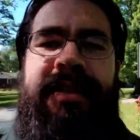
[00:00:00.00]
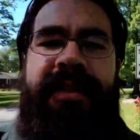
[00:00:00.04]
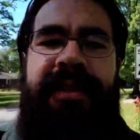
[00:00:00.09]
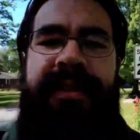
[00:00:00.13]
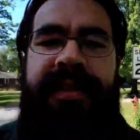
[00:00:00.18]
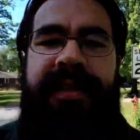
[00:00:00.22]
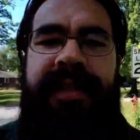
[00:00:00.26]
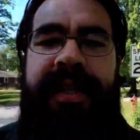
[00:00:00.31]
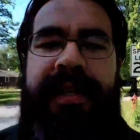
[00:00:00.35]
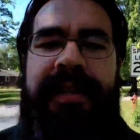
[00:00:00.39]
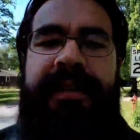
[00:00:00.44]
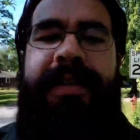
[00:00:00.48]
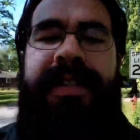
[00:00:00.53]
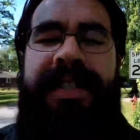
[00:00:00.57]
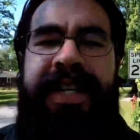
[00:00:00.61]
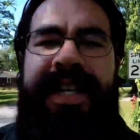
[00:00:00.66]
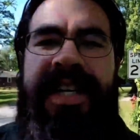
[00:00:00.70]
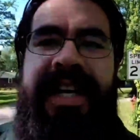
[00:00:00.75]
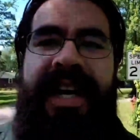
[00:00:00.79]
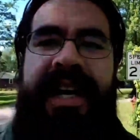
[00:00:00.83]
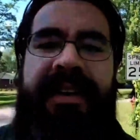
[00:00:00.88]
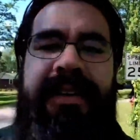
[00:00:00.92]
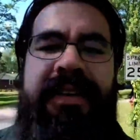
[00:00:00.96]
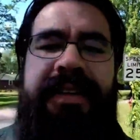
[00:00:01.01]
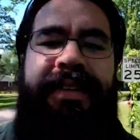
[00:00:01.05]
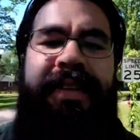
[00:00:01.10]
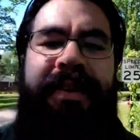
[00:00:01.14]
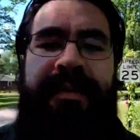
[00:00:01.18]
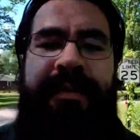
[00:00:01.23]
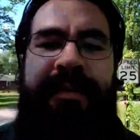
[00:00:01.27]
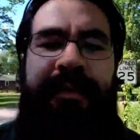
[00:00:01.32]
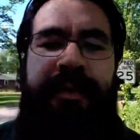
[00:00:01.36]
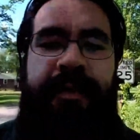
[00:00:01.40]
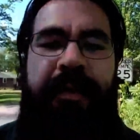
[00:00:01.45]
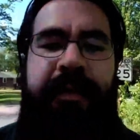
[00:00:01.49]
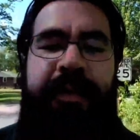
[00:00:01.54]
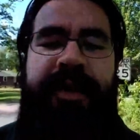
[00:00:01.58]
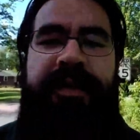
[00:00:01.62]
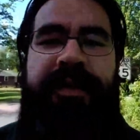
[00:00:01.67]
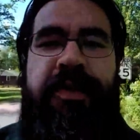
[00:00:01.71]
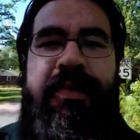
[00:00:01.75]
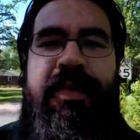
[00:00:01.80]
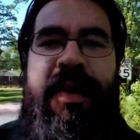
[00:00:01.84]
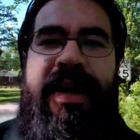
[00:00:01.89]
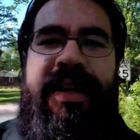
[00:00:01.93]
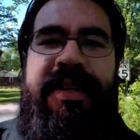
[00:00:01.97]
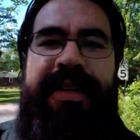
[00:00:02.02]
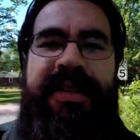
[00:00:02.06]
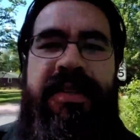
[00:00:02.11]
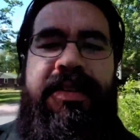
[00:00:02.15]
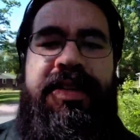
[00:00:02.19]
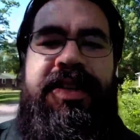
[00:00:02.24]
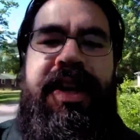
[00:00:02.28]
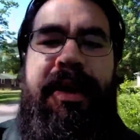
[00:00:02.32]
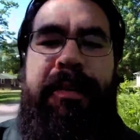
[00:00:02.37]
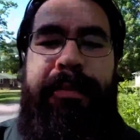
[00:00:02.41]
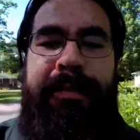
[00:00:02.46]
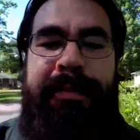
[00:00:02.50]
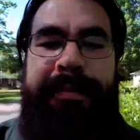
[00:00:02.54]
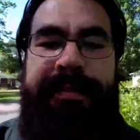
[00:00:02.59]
literacy narrative from your sponsorship.